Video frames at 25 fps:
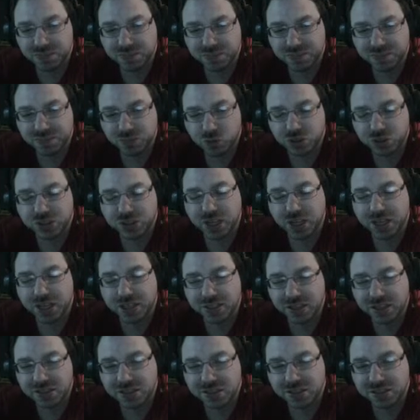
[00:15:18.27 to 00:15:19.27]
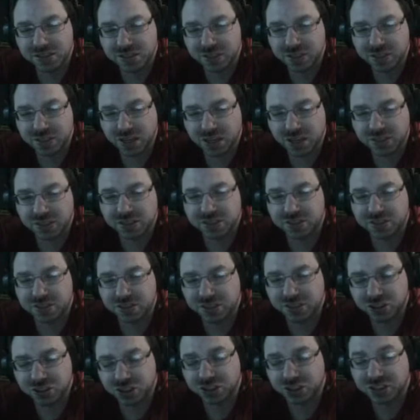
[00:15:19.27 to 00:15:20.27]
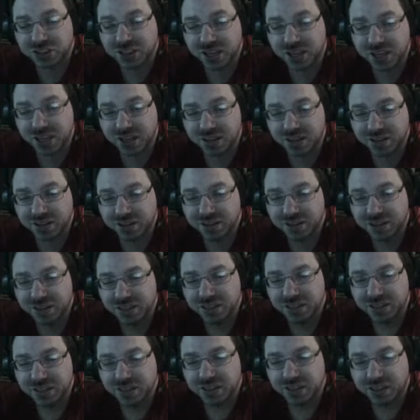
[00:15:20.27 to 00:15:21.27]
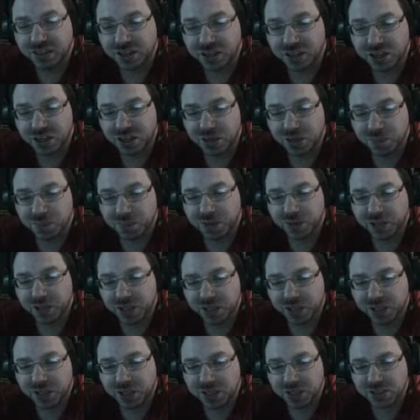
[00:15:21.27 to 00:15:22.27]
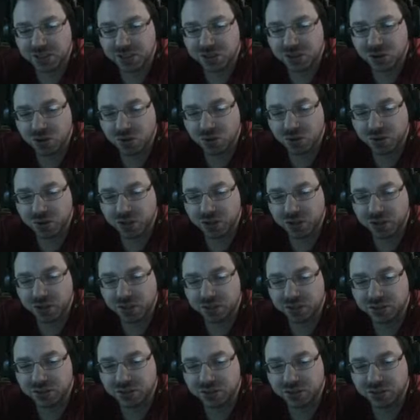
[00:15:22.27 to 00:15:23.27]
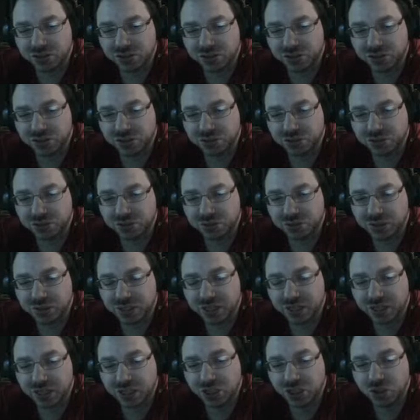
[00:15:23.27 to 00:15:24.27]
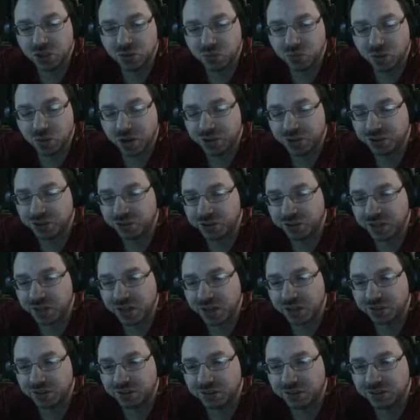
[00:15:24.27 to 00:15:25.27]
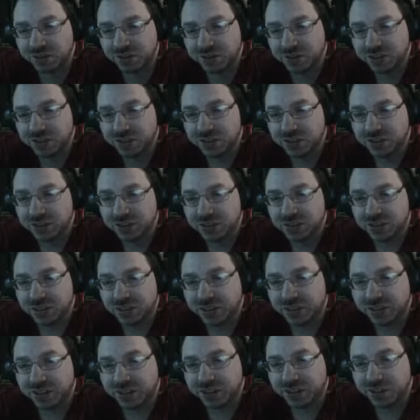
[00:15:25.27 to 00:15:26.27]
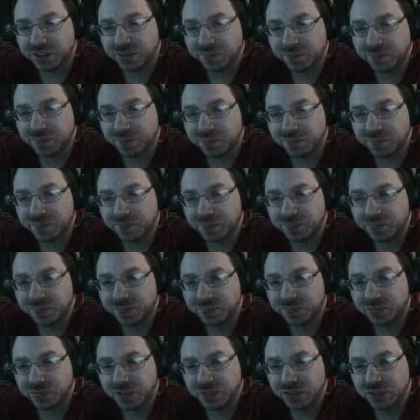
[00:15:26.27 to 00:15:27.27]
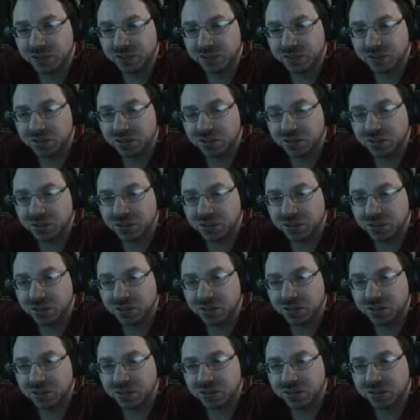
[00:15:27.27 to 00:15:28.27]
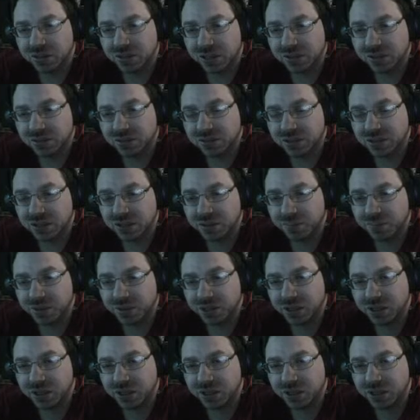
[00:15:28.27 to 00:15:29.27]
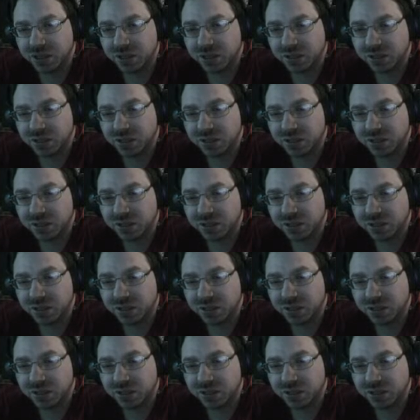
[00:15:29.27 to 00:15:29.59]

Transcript: We'll say he doesn't see us just yet, but he is going to kick you while you're down. Um, and that's going to be.